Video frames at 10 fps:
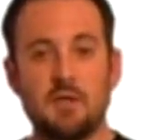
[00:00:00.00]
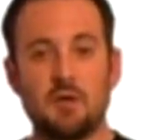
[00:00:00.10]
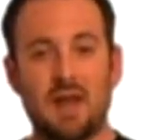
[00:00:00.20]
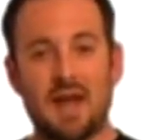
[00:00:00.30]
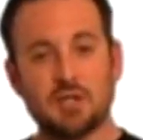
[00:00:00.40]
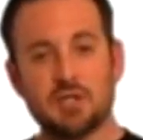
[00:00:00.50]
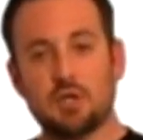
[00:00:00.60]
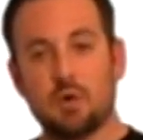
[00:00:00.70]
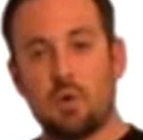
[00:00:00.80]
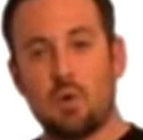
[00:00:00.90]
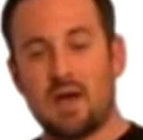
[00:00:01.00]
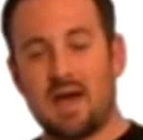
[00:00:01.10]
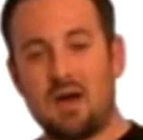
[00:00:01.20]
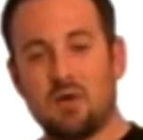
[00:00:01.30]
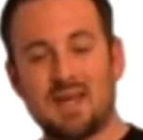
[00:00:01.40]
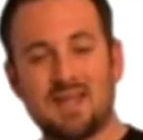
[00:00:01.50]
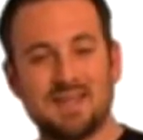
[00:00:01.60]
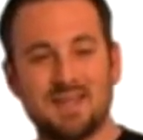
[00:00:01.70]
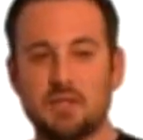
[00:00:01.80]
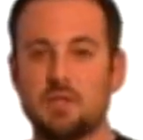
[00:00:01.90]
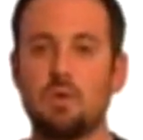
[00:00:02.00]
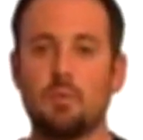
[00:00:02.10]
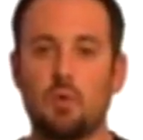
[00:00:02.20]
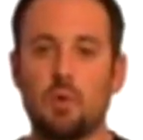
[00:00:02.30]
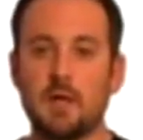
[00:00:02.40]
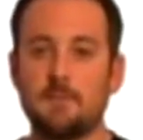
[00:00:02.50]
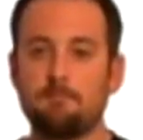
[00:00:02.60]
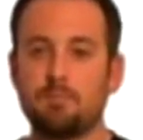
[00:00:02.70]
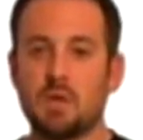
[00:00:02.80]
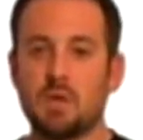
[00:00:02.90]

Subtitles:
you can actually go out and get to a point